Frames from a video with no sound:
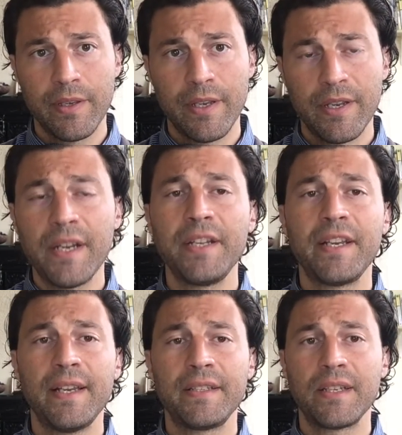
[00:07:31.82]
In any
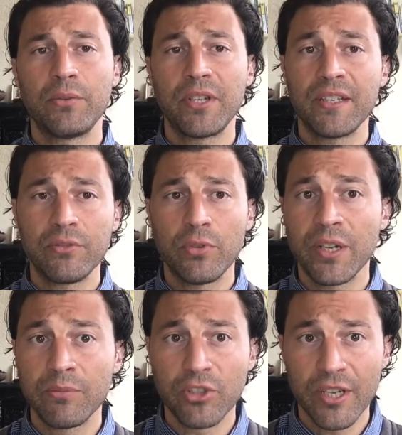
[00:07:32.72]
case, I want to get to what I'm
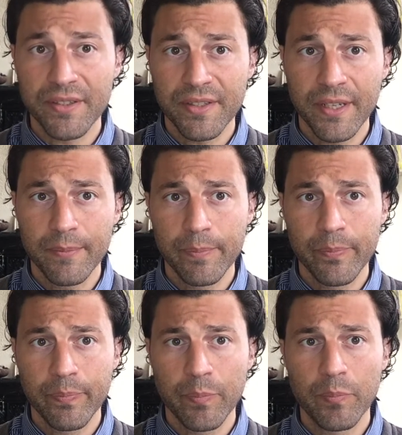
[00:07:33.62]
trying to say.
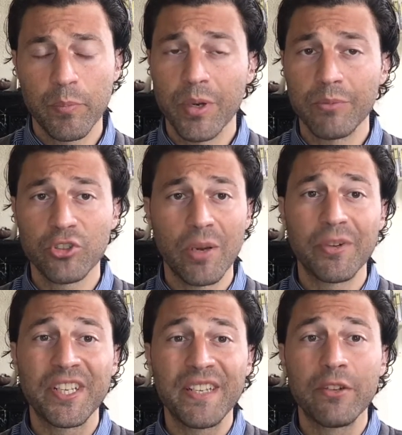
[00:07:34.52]
But I'm, I'm going to
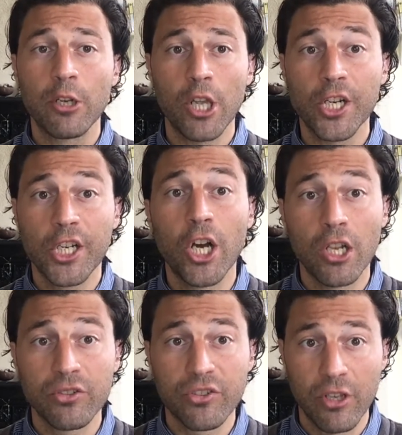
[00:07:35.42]
give it a lot of
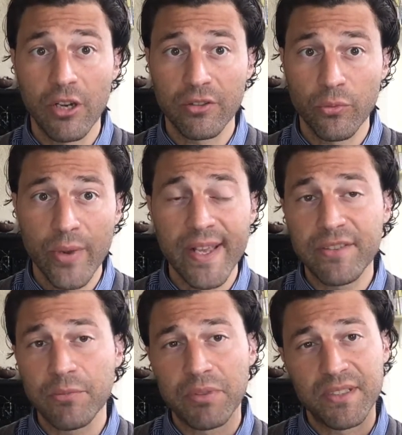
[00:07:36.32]
colors along the way, so
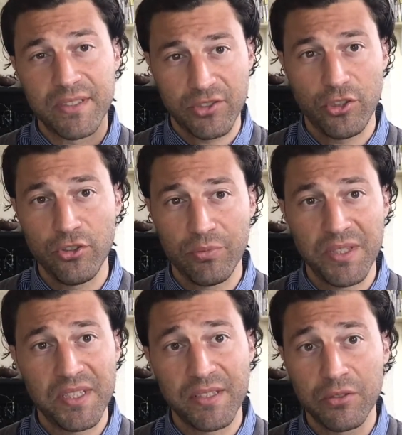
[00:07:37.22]
please excuse me.
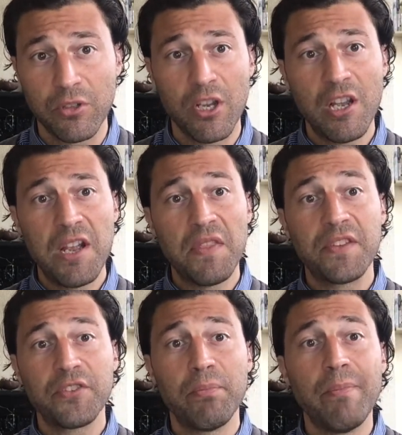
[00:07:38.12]
This will this
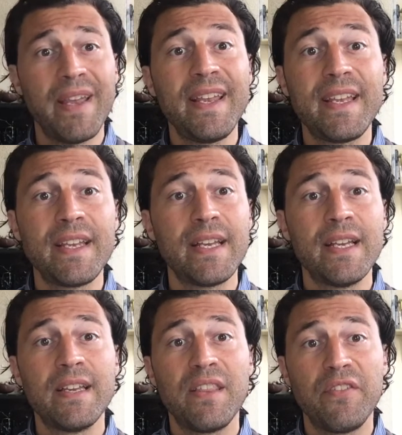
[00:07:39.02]
will make
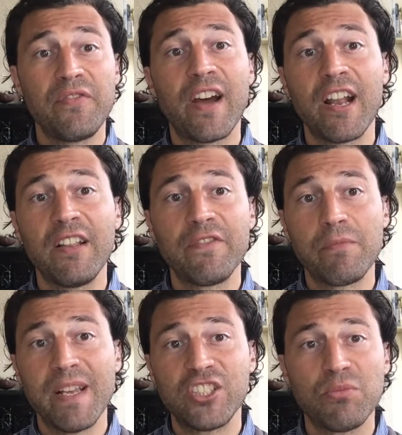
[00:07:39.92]
the final
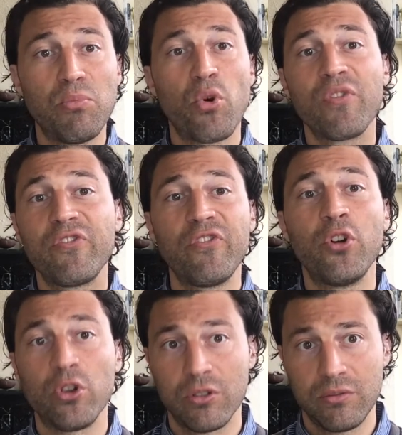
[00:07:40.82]
information more full.